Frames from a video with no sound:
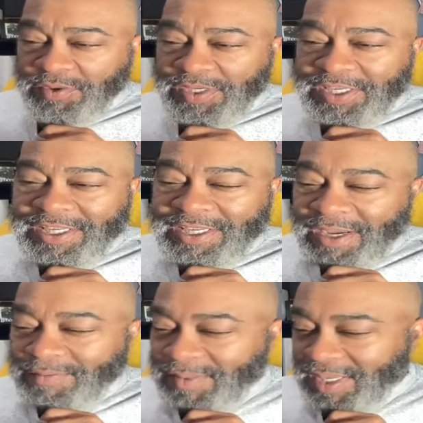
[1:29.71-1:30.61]

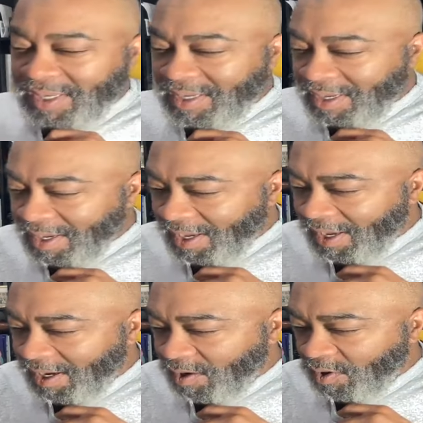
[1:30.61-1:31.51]
something
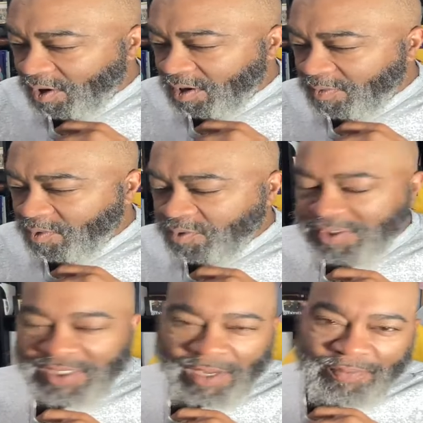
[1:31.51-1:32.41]
incredible,
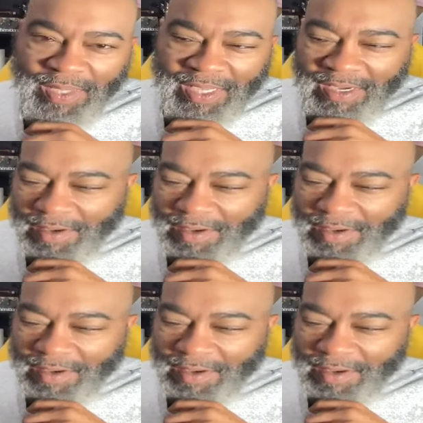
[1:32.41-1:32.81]
something